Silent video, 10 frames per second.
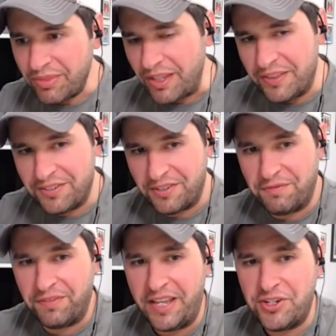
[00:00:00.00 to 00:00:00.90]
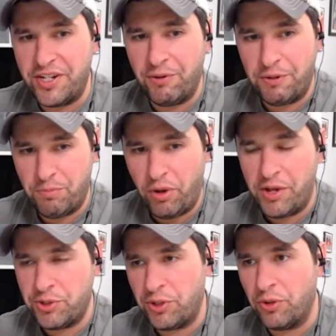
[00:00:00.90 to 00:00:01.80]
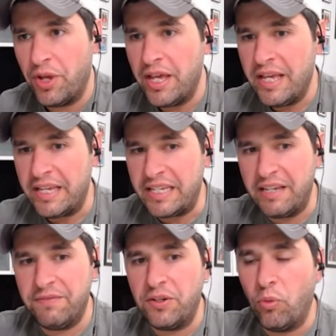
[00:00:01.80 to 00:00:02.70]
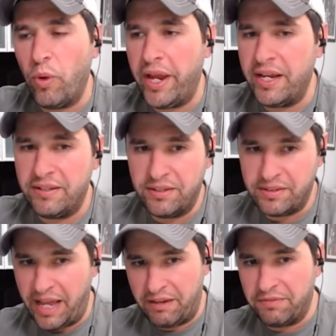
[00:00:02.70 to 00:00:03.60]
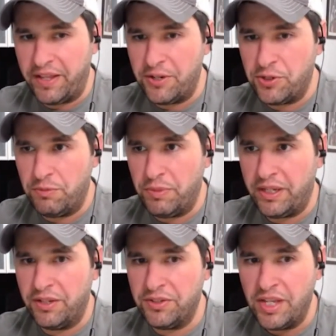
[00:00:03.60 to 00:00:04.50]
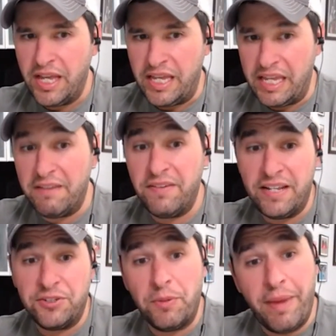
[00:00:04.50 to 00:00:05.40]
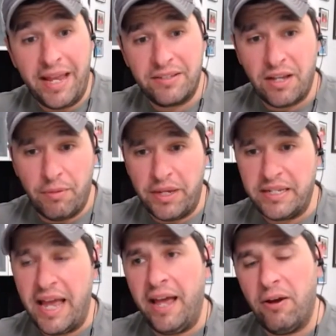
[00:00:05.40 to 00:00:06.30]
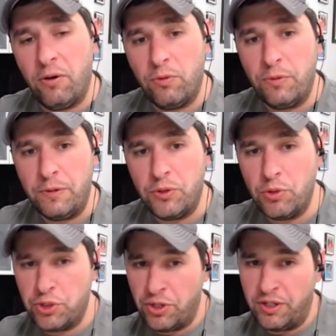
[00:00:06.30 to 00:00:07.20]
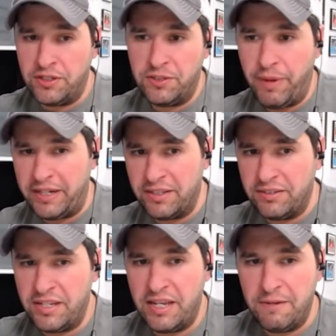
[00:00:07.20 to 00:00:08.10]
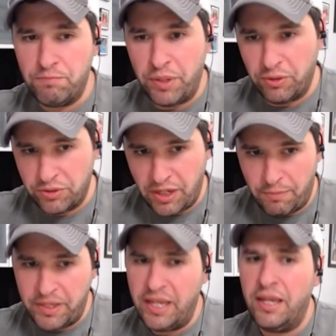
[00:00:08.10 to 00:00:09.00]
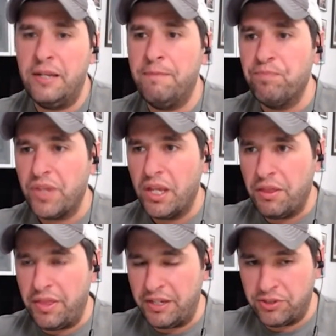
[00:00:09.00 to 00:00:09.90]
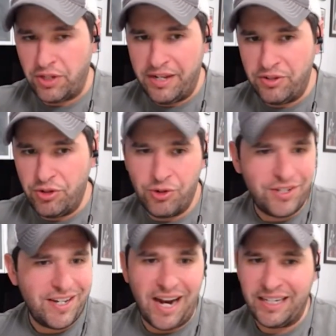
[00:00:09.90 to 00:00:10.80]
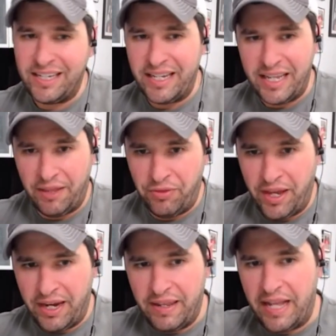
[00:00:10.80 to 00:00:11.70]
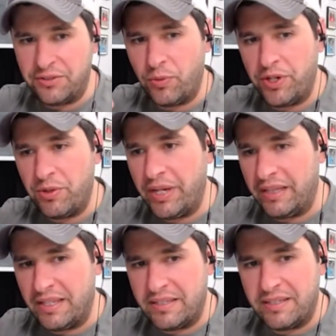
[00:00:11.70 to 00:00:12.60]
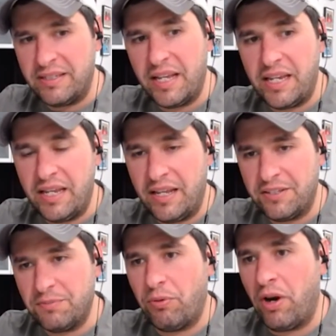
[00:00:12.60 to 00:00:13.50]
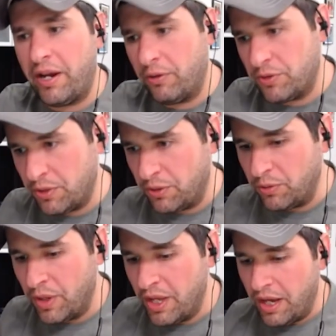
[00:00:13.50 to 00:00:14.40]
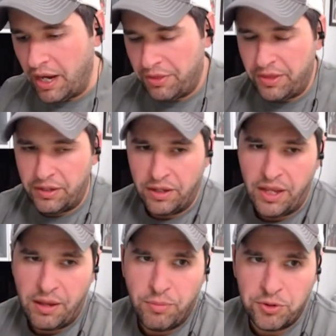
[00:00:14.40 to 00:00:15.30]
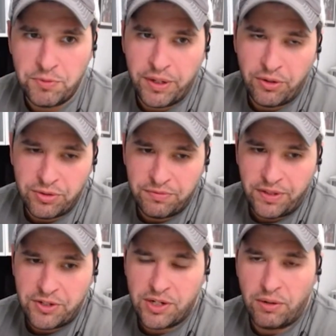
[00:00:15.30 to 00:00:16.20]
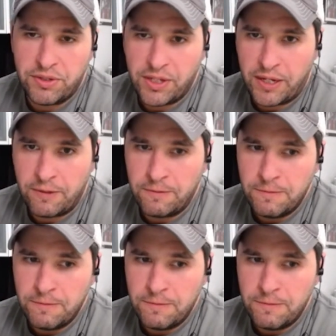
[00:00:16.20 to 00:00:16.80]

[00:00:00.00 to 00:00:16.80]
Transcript: this inflationary pressure giving way to stagflation because even as demand's coming down, you should expect to see builds coming in, things, and you're just not going to get that. And that's where you get this stickiness prior to, I think, a, a much bigger deflationary cycle.